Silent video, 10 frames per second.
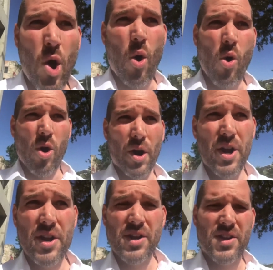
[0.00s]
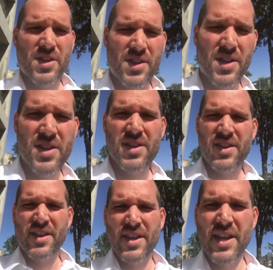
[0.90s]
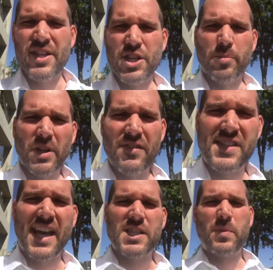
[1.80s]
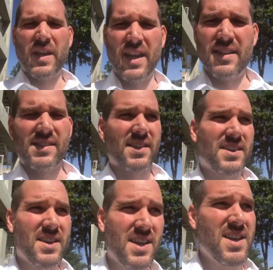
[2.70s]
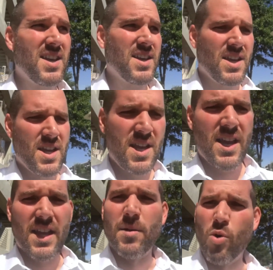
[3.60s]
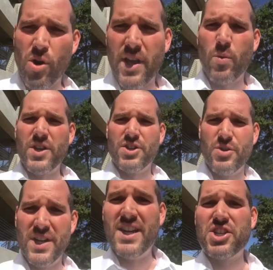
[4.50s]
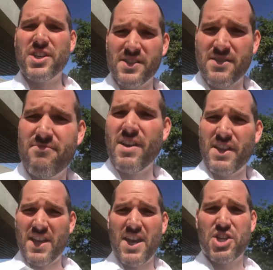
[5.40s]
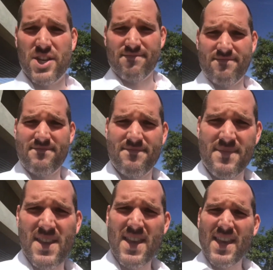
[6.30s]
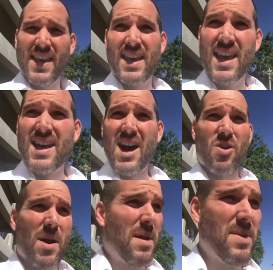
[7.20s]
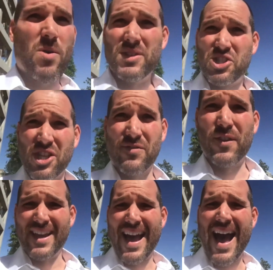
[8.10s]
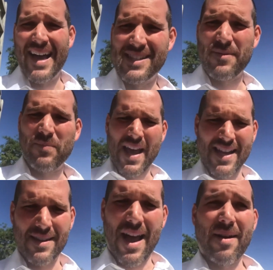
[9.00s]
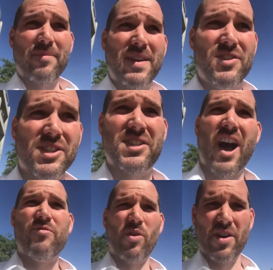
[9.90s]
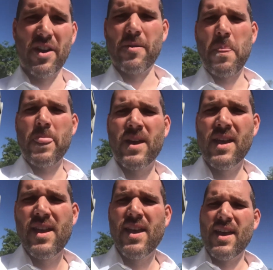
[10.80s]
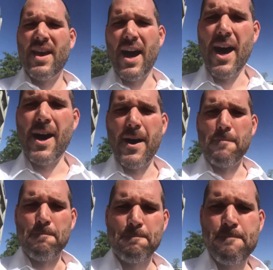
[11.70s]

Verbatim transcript: Or do you believe sex begins in the morning when you're doing dishes in the kitchen? All right, maybe that one's just for the guys. Guys, I'm giving you a softball here. Um,